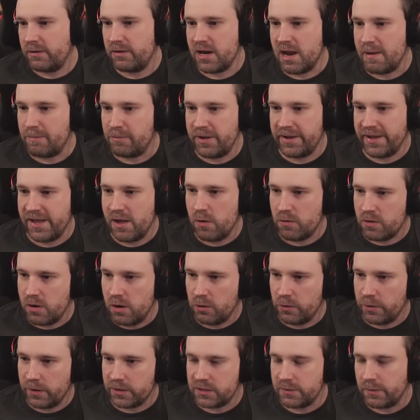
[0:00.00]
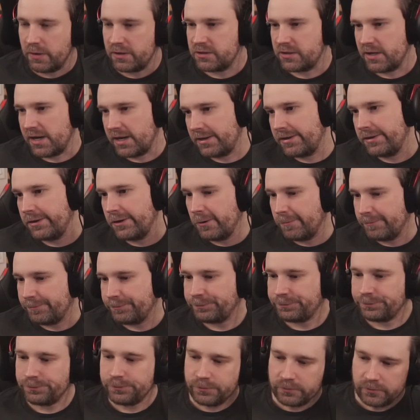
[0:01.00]
You're not playing Hellcaller, so it's like,
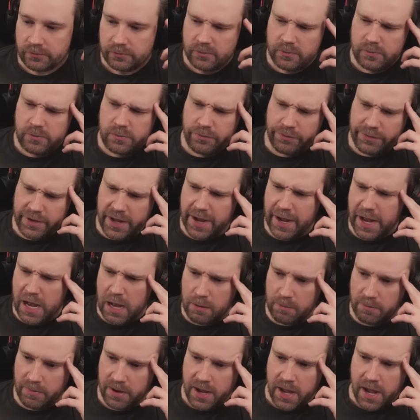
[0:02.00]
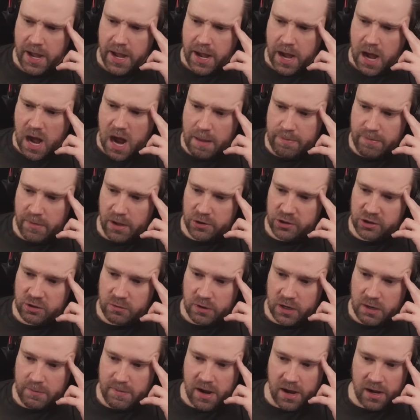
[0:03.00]
I'm not sure
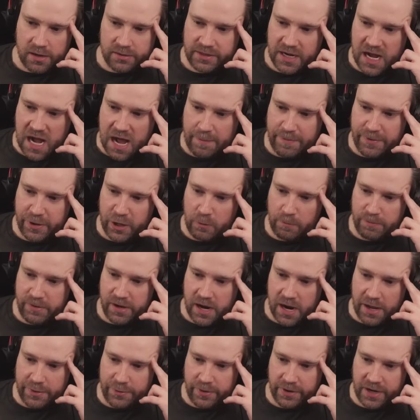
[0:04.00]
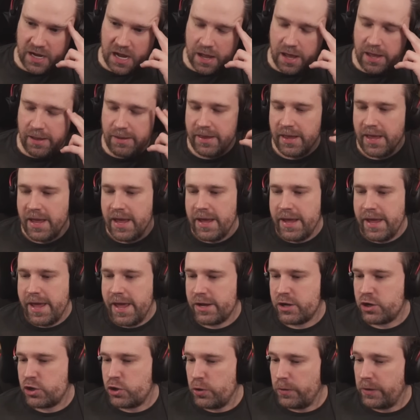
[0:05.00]
it'll come out on top. It'll be either,
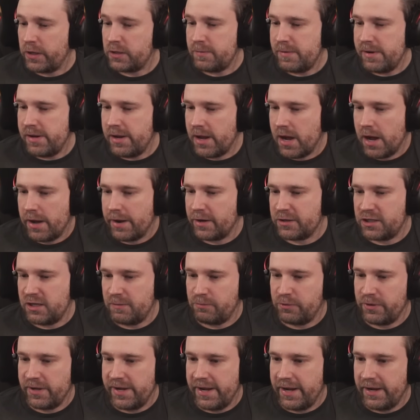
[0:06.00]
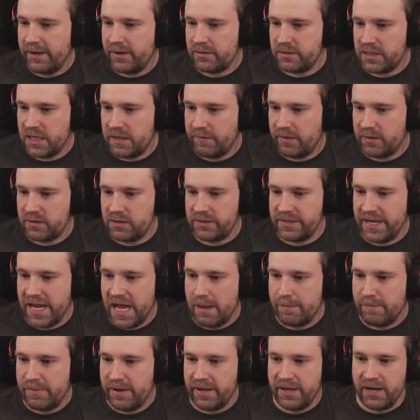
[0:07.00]
it could just be honestly playing Xavius'
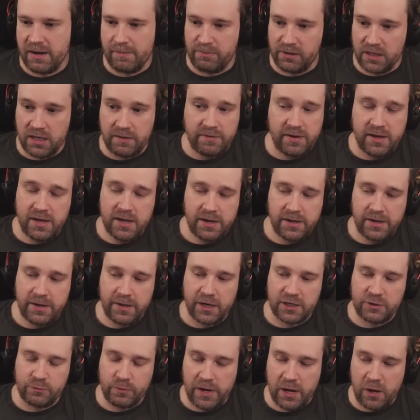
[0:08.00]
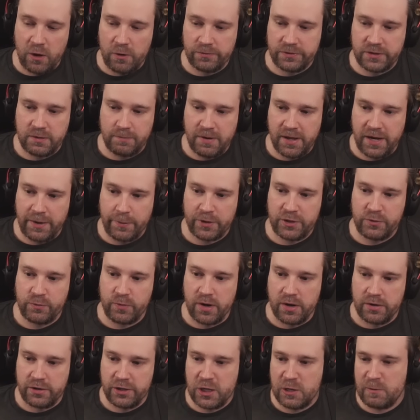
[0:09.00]
Gambit and Oblivion again as well, depending what you
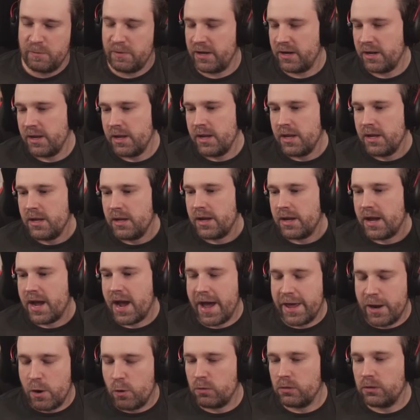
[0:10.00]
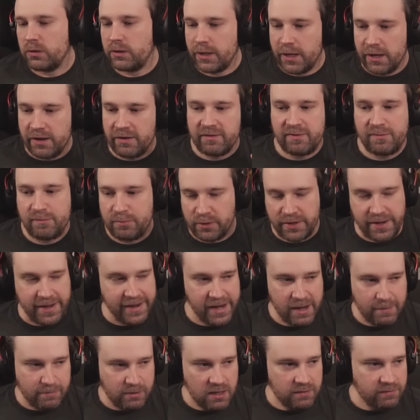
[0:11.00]
want to do, but I don't love
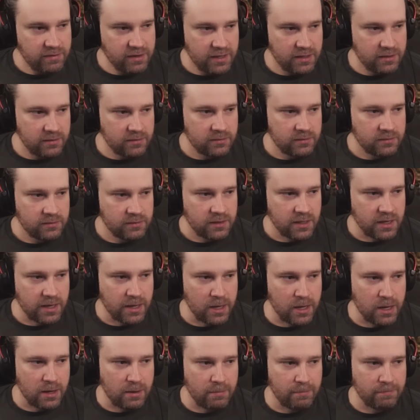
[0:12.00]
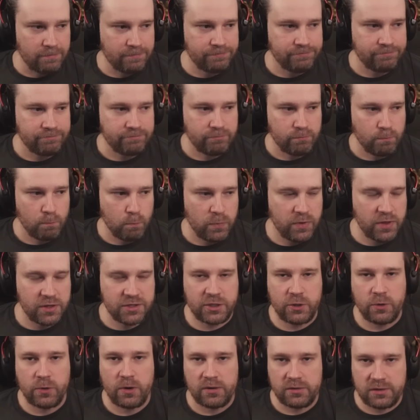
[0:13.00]
playing Oblivion with with
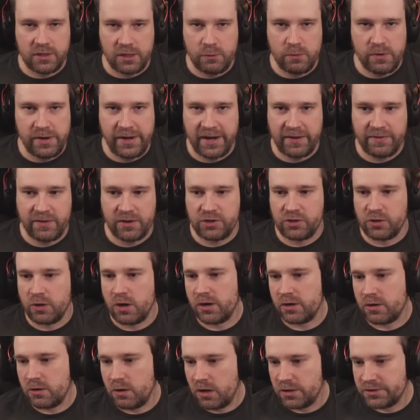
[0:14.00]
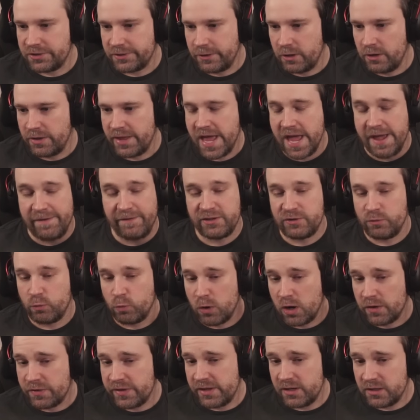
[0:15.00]
its current tuning and the shard cost and all that. If it's
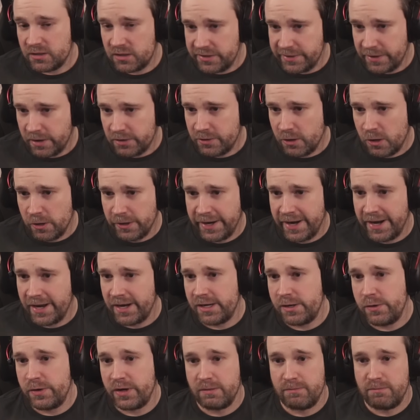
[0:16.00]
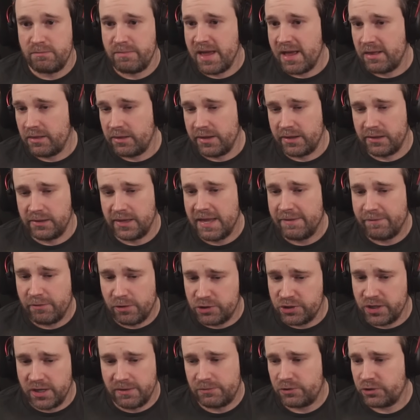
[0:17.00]
worth it in single target, you can like
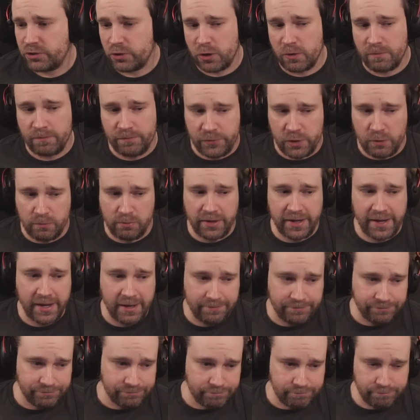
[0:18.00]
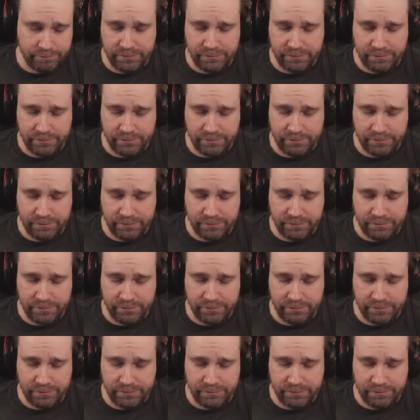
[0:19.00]
leverage it, sure, you'll play it.